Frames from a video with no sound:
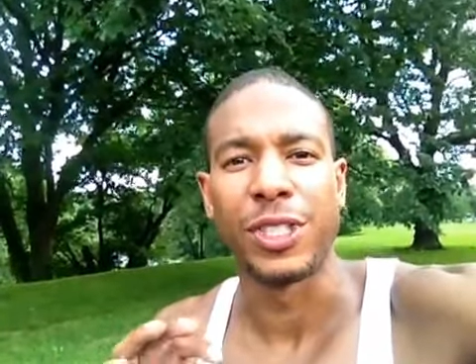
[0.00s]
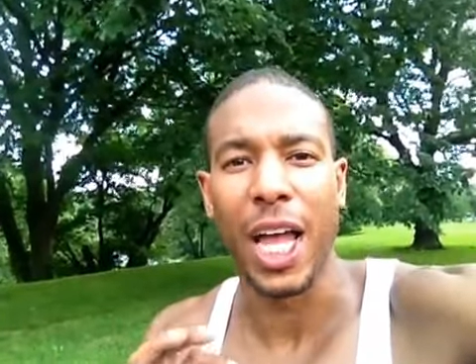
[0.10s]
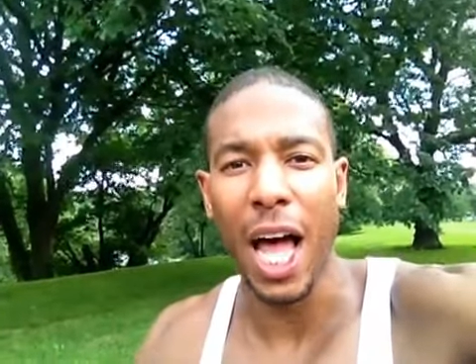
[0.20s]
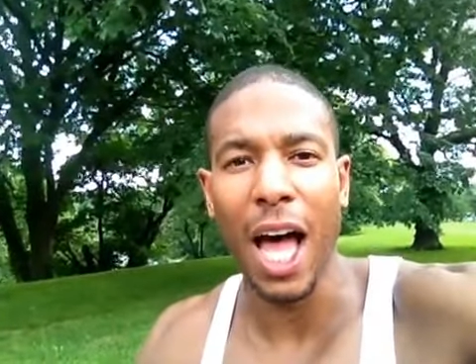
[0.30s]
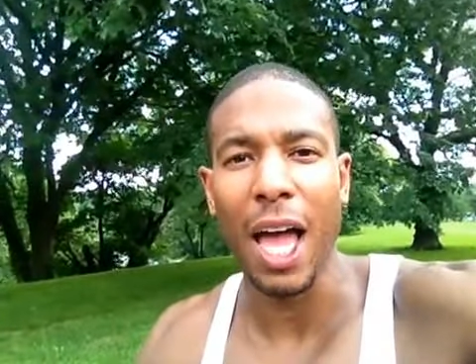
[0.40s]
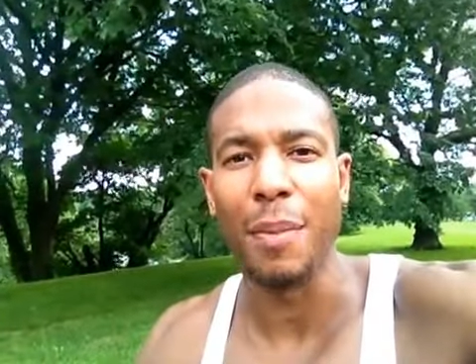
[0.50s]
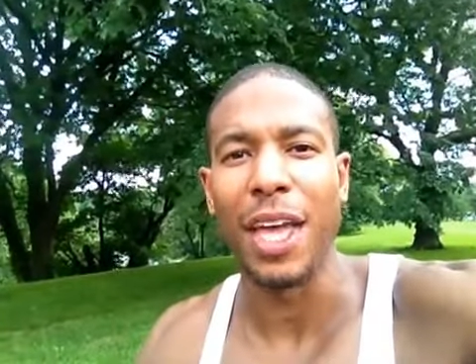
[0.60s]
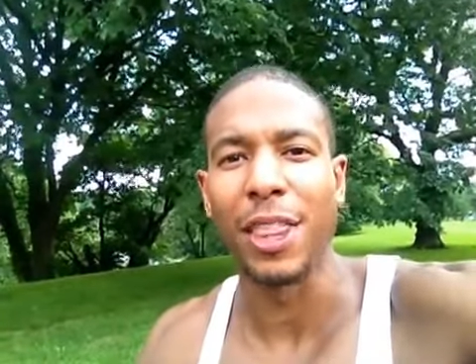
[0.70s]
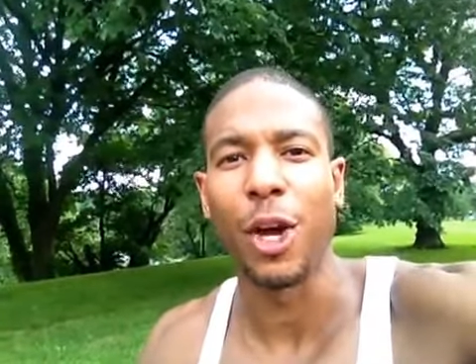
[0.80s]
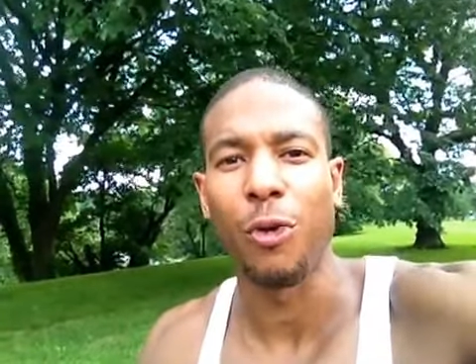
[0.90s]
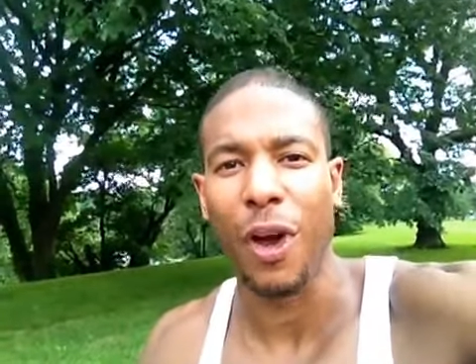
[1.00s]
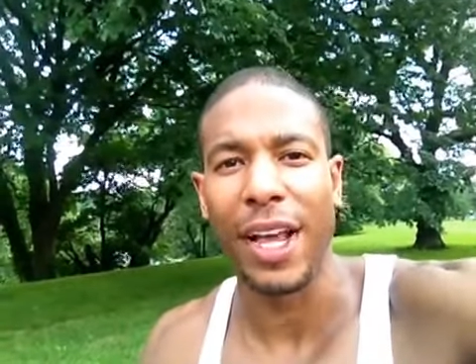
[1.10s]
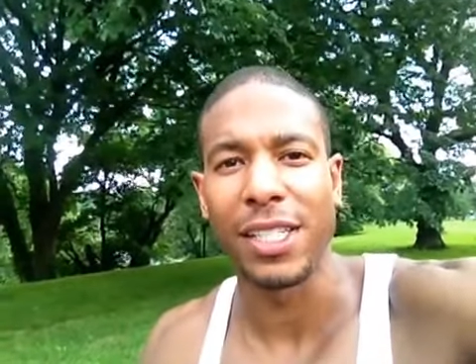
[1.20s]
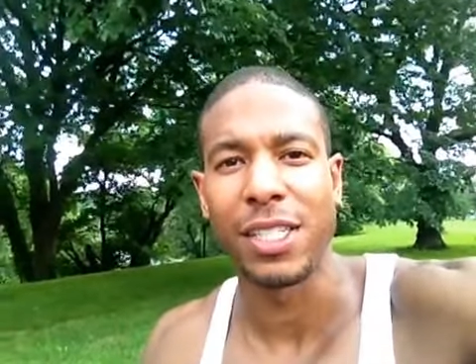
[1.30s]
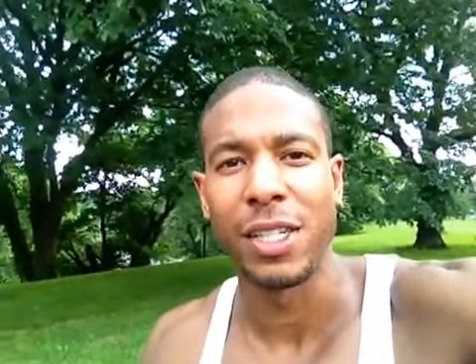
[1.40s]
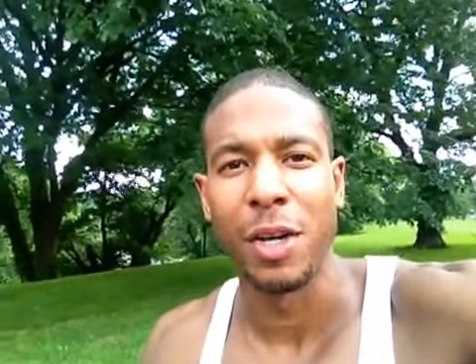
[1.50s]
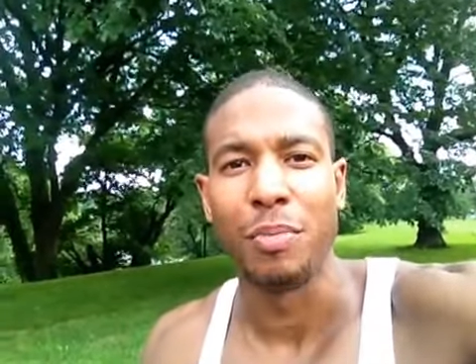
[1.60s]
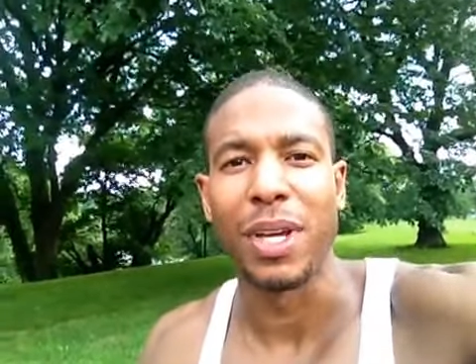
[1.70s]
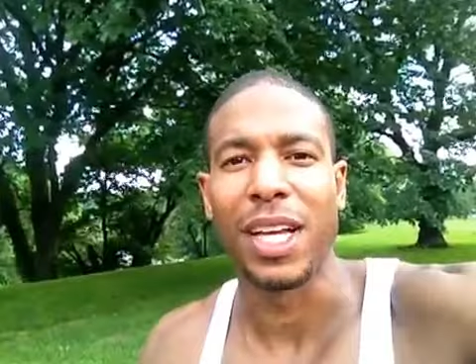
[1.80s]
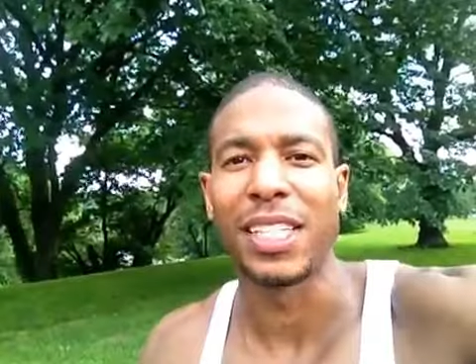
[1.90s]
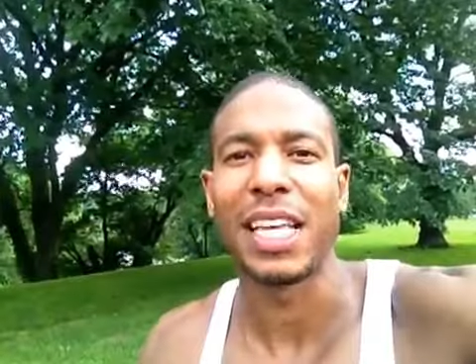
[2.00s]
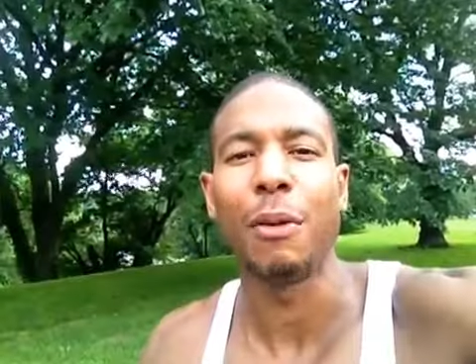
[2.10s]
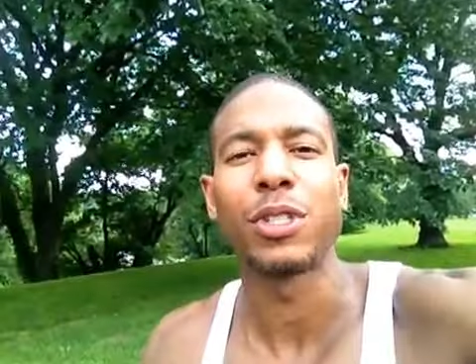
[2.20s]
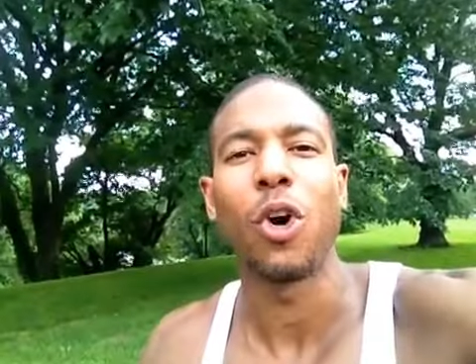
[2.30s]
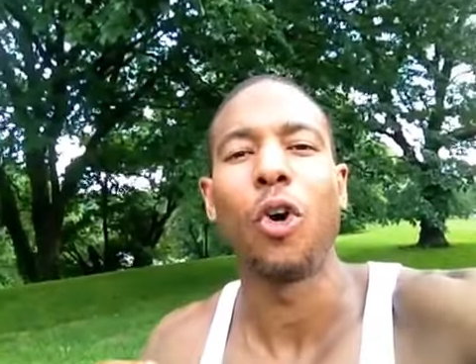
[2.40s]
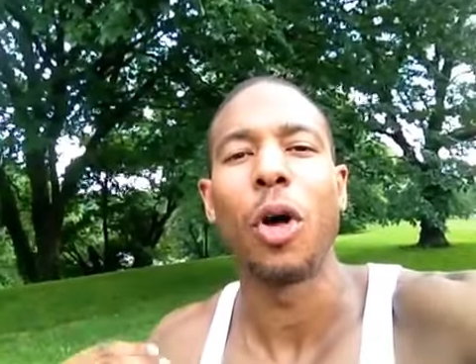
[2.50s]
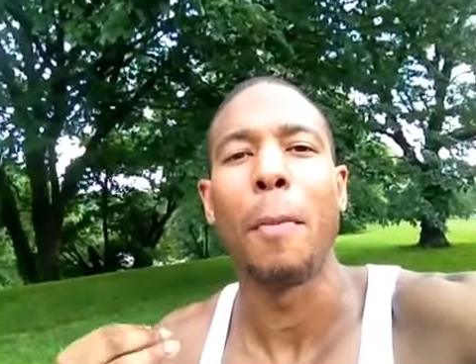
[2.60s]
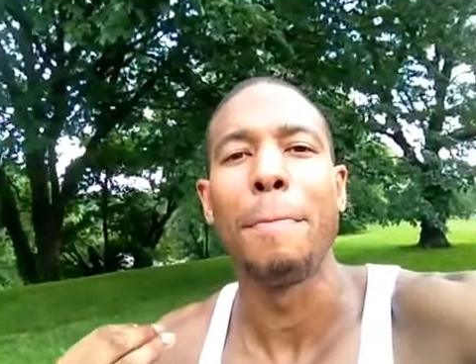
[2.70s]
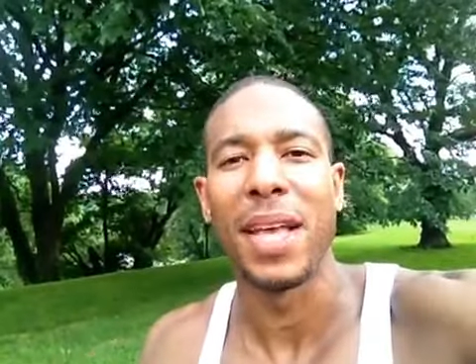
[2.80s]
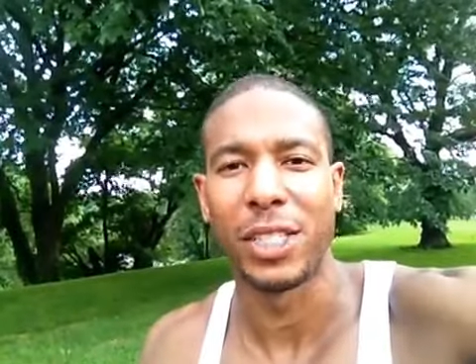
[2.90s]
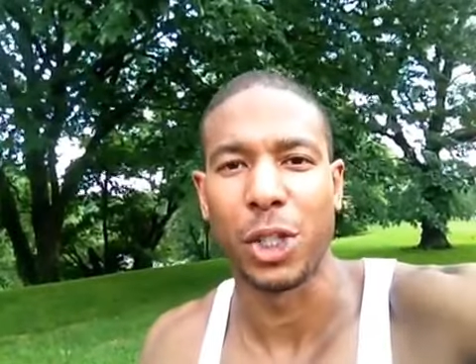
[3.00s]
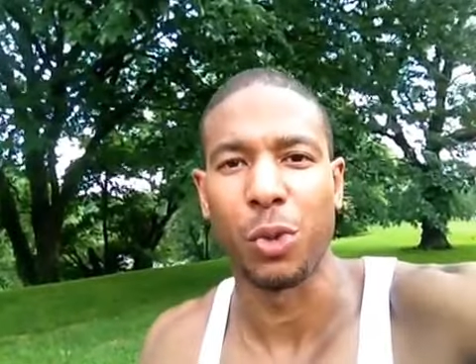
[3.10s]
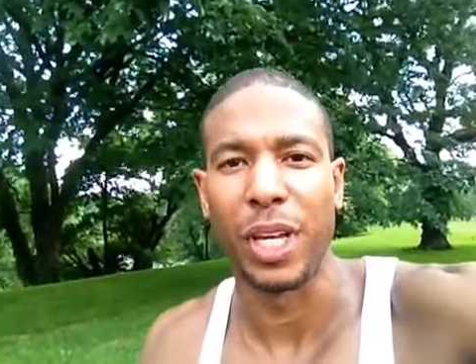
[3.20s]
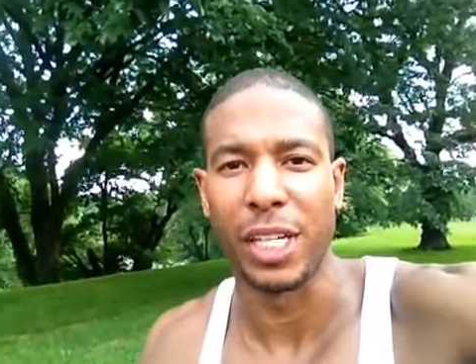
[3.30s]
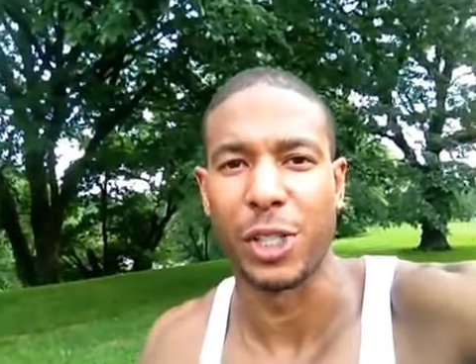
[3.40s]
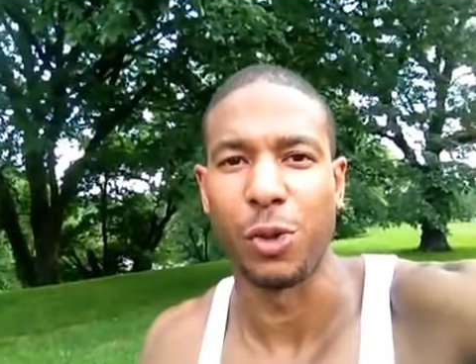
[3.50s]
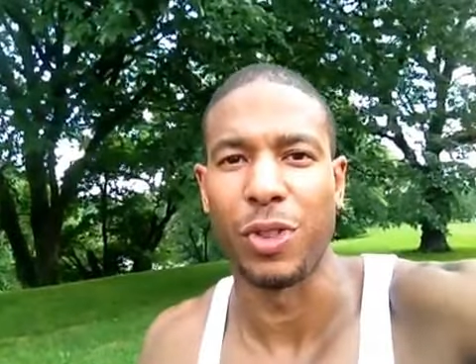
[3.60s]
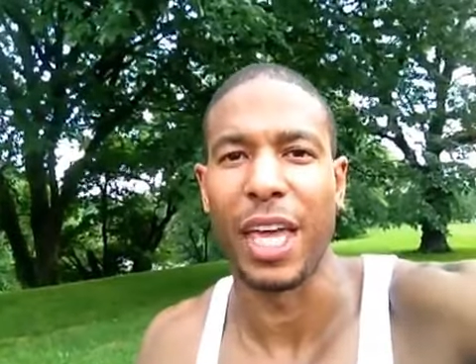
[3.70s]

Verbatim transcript: time in their race because it was all a mental issue.